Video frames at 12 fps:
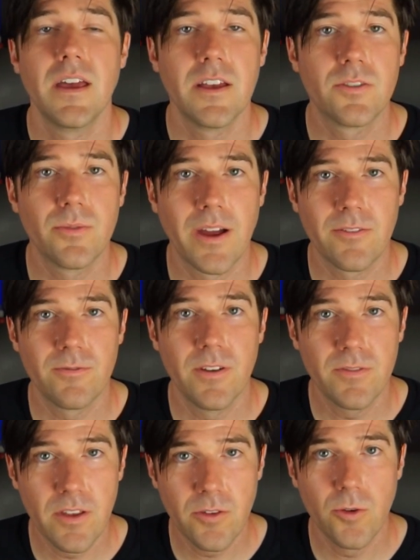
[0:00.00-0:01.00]
is around
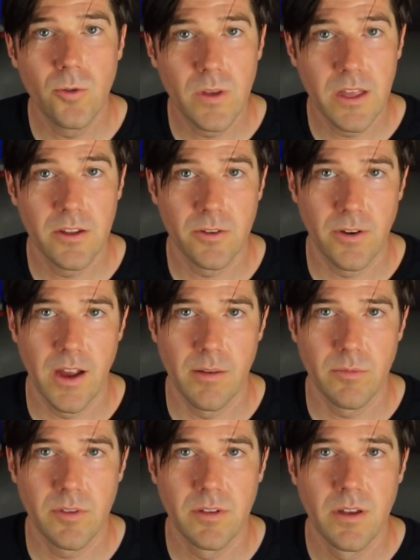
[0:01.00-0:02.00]
52
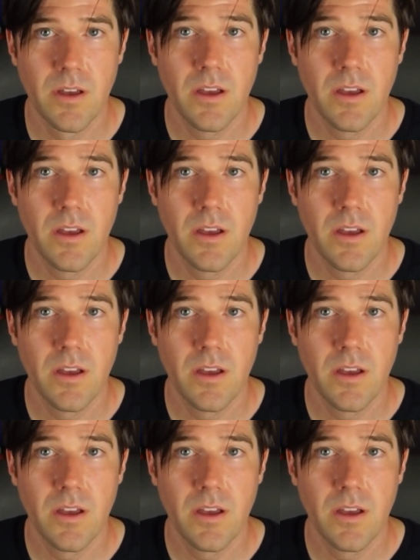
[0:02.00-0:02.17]
kilograms,